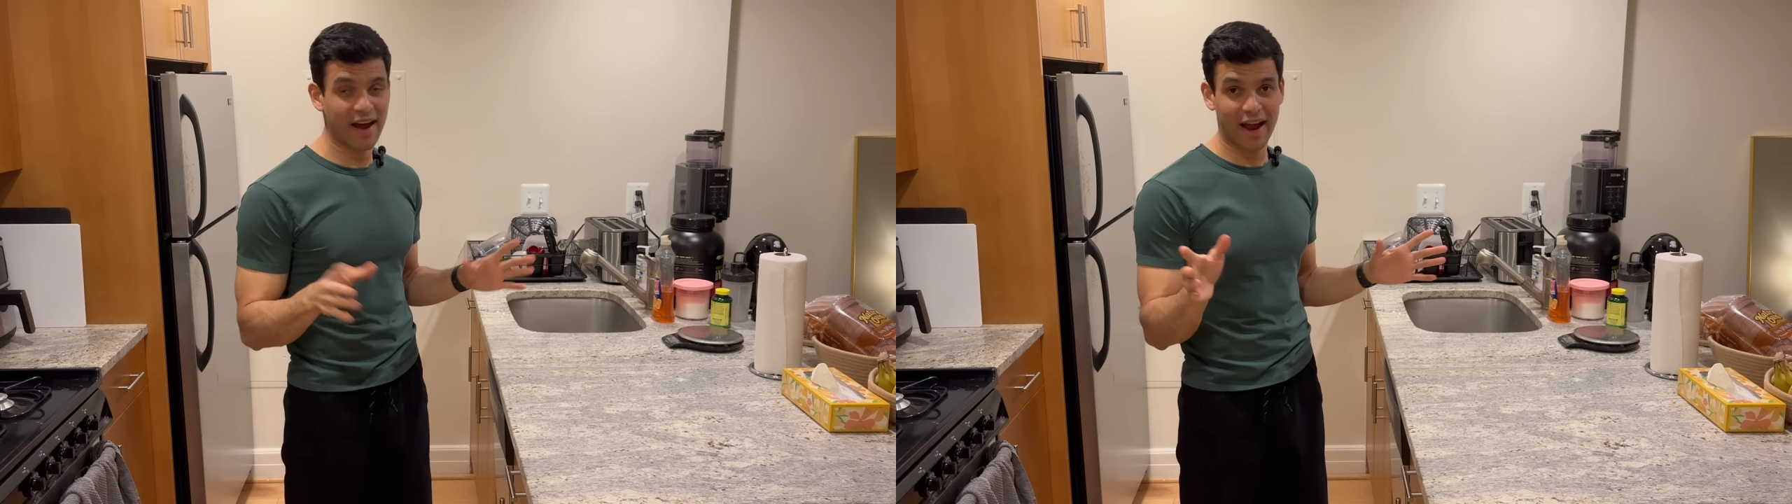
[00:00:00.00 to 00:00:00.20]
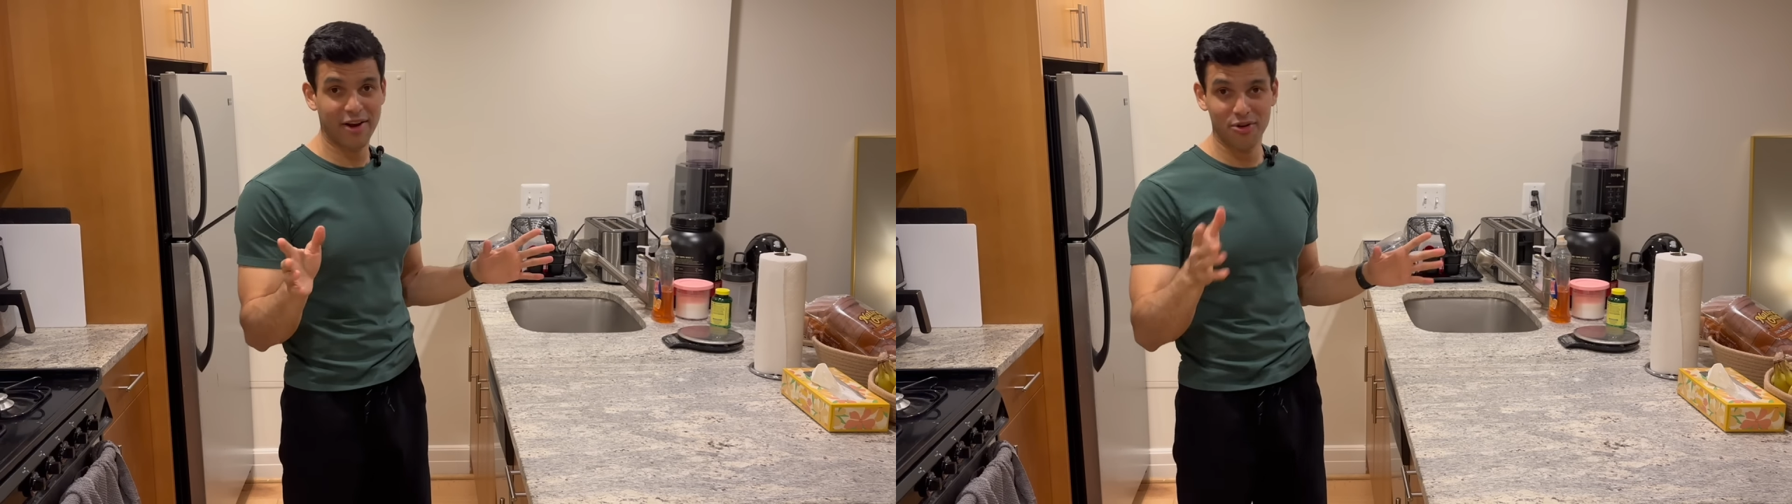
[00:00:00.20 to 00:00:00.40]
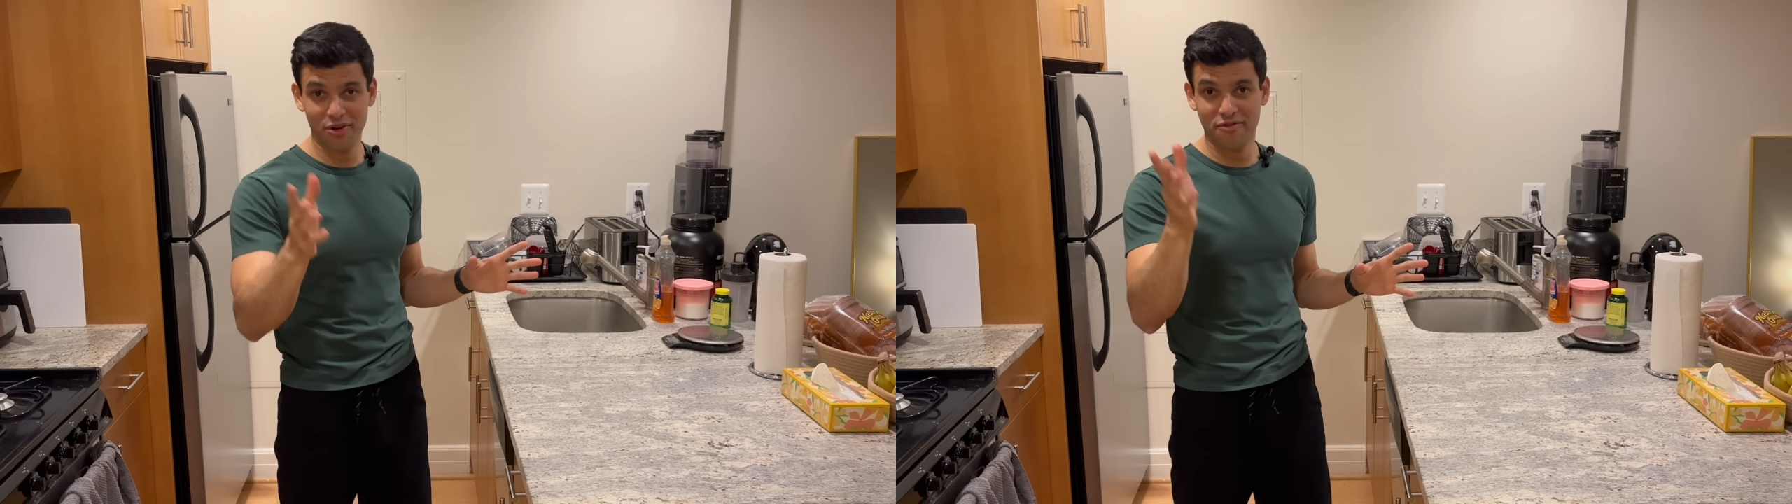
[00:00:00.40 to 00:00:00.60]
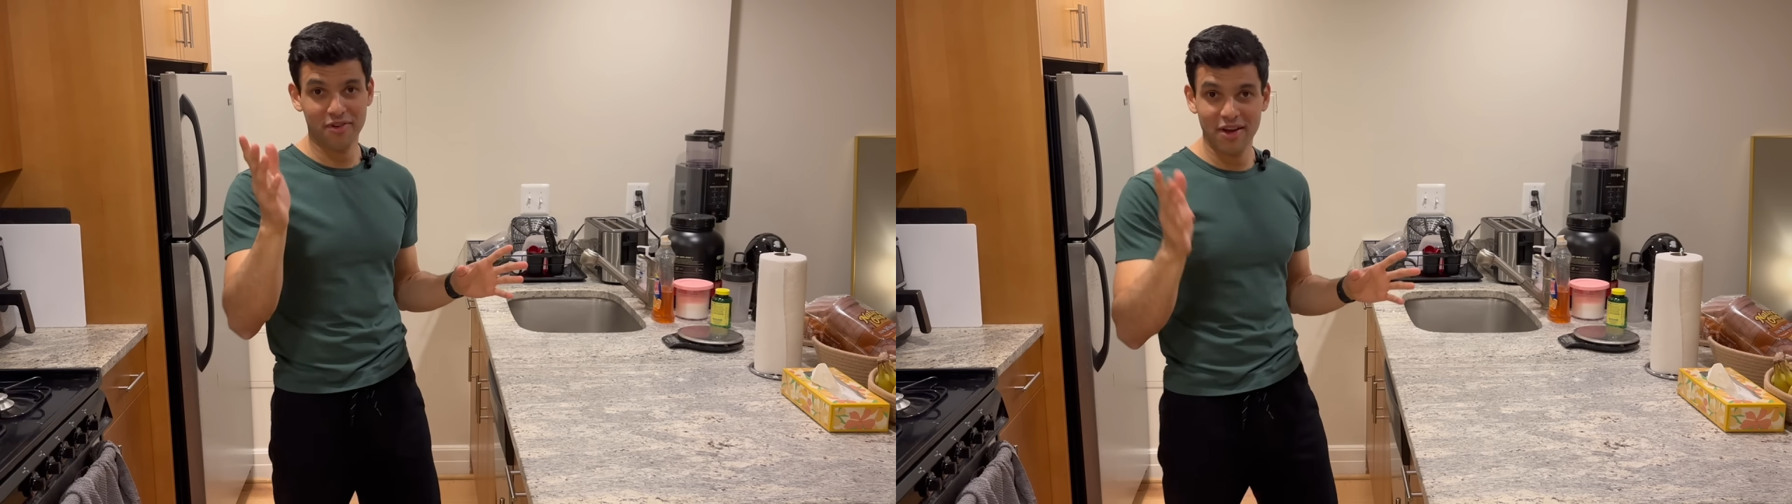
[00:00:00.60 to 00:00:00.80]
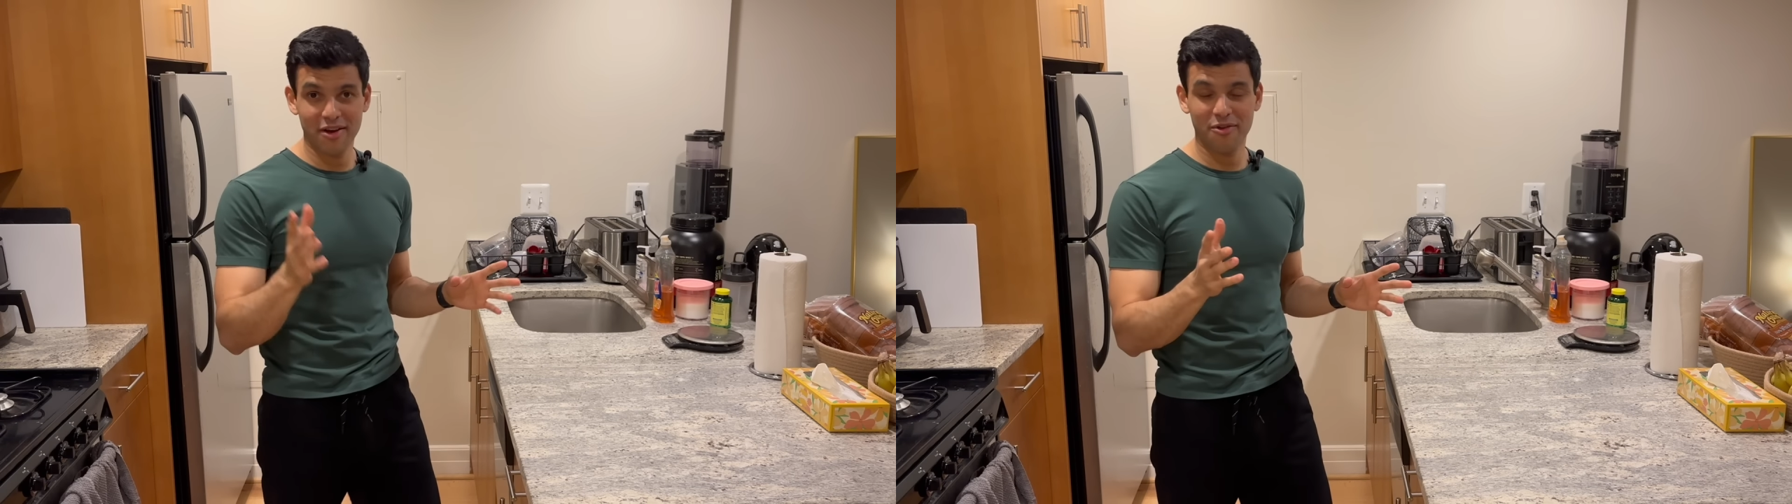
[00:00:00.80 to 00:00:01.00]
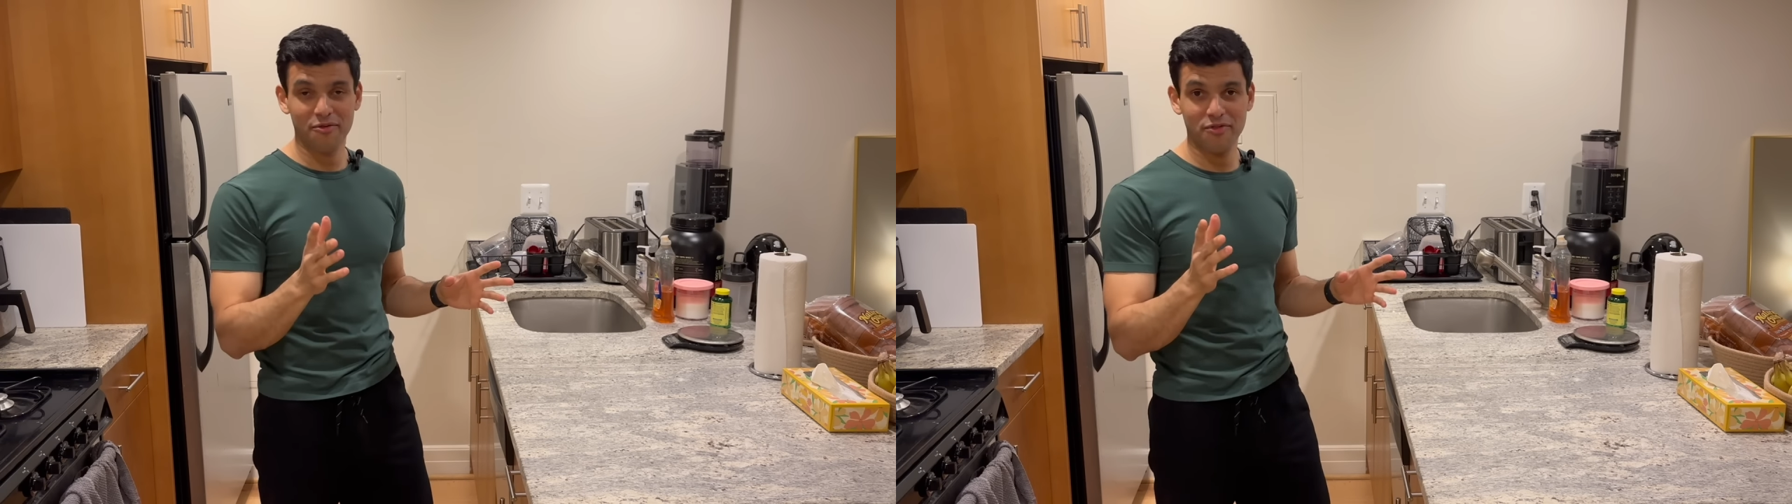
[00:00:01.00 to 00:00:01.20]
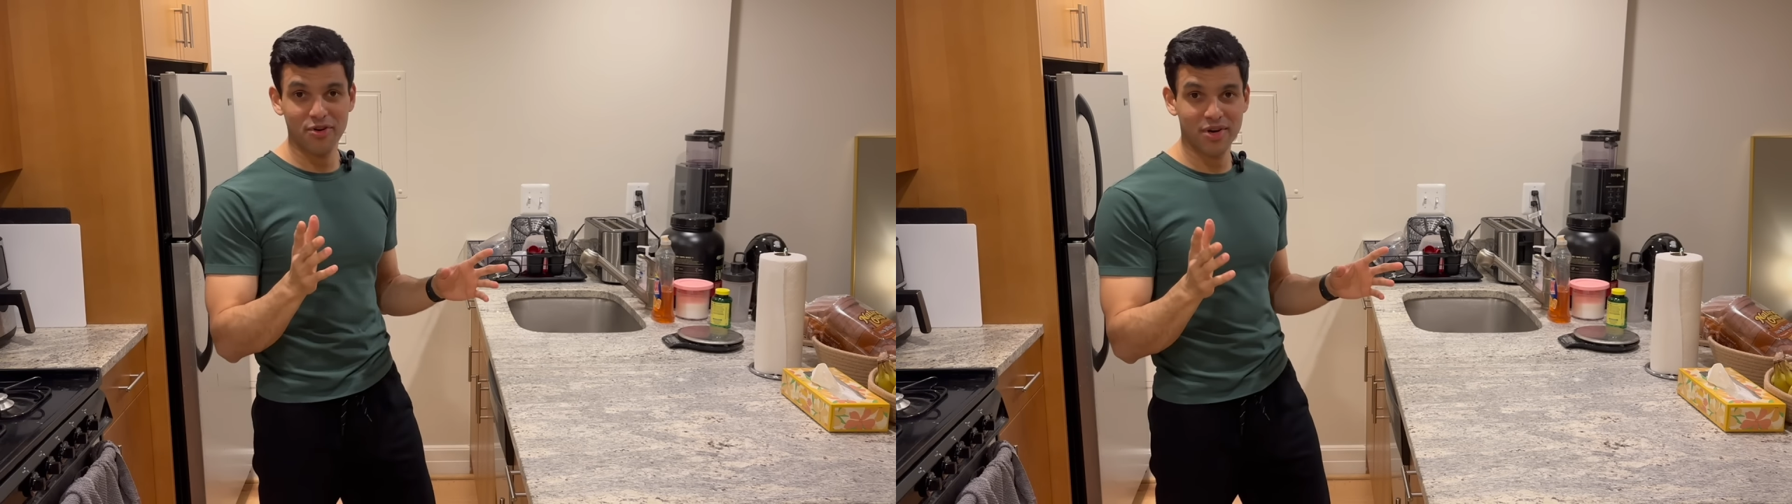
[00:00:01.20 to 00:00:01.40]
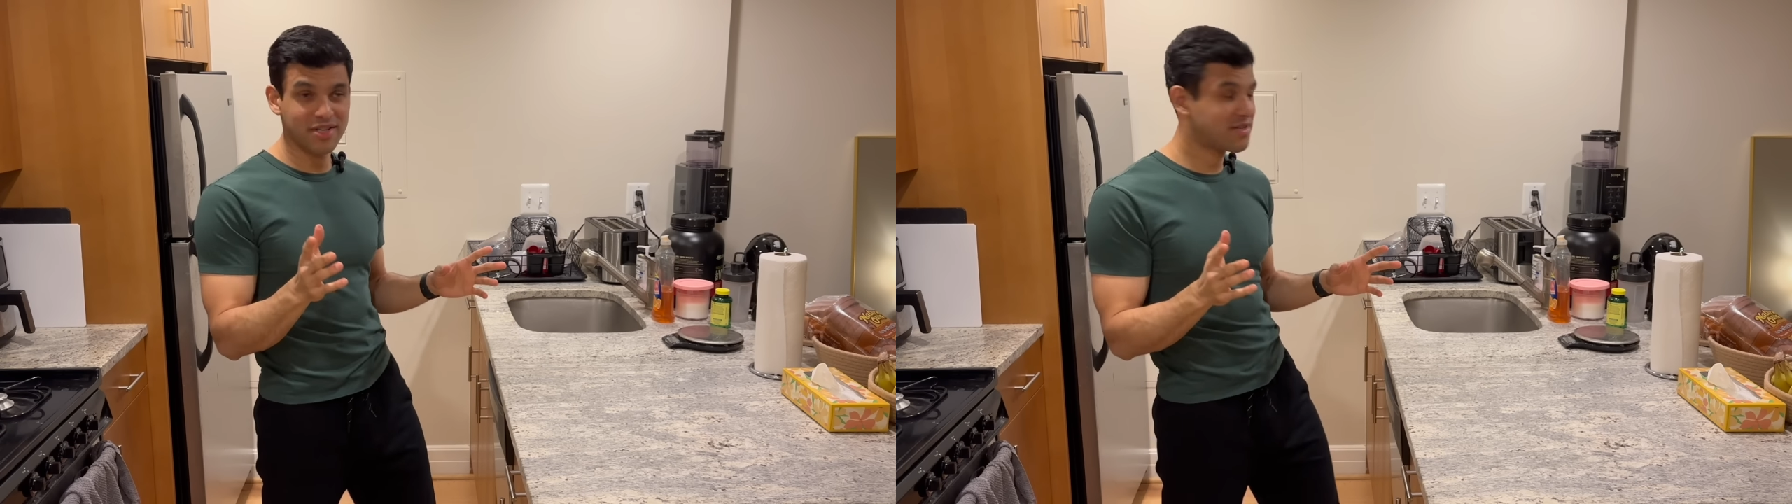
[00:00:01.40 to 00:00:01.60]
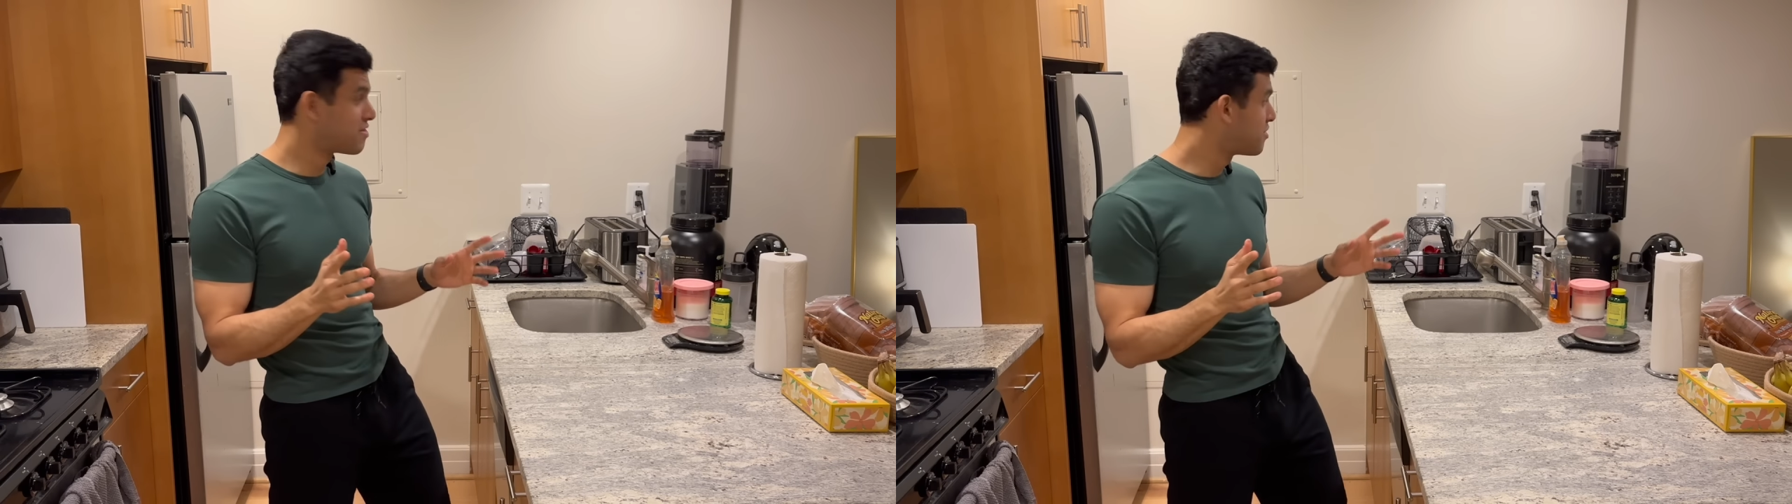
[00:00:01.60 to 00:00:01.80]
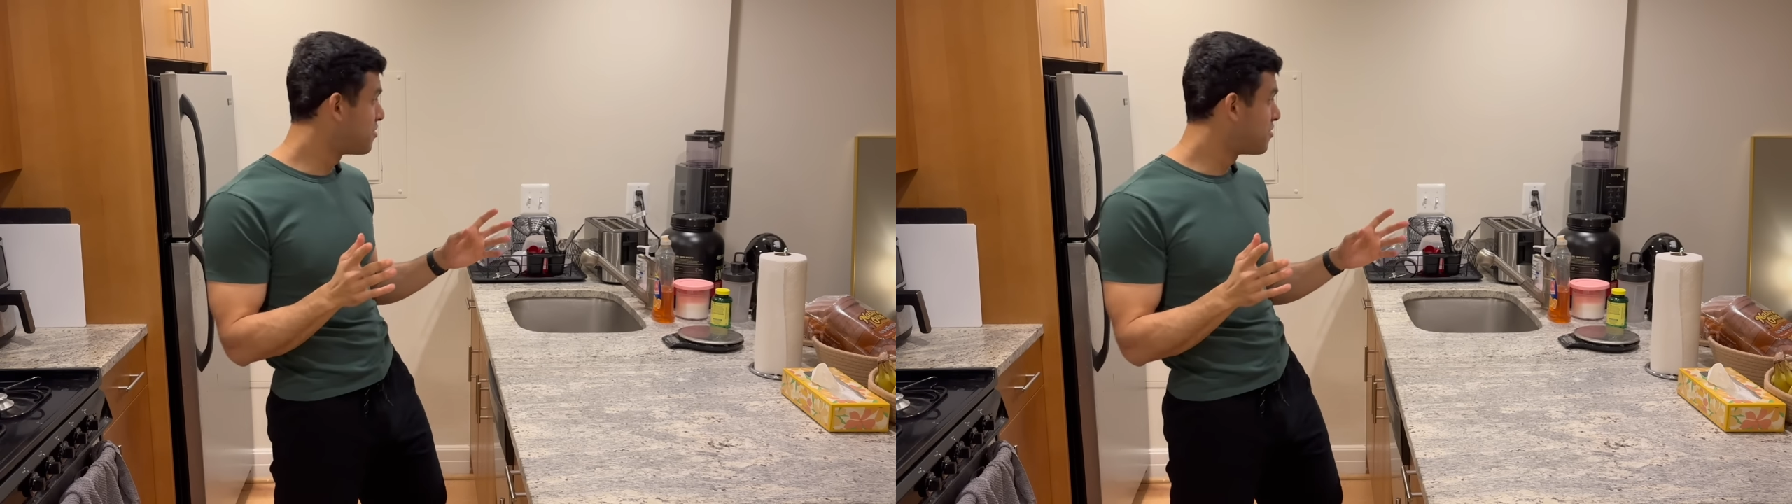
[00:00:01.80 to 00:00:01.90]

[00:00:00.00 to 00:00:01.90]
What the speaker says: I don't know if viewers